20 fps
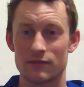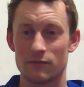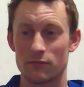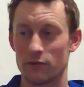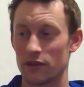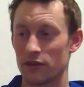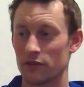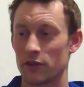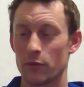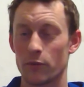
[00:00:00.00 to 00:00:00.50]

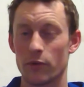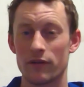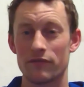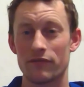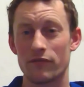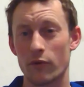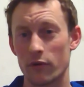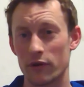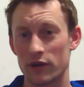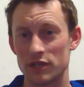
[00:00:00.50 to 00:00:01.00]
whether you want
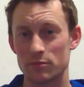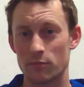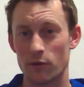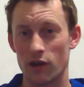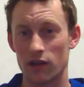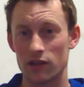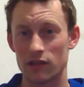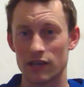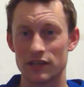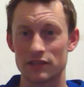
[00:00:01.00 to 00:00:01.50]
4-inch
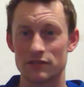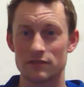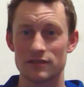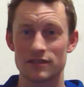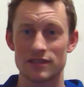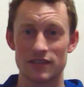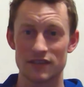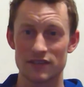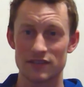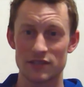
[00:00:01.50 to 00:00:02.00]
pot lights or
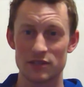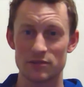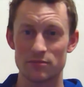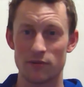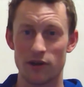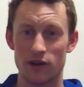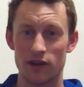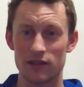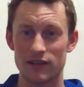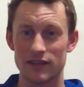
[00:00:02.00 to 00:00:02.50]
6-inch
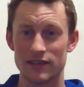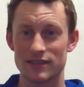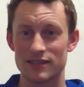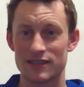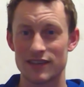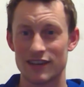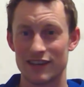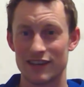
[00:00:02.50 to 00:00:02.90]
pot lights.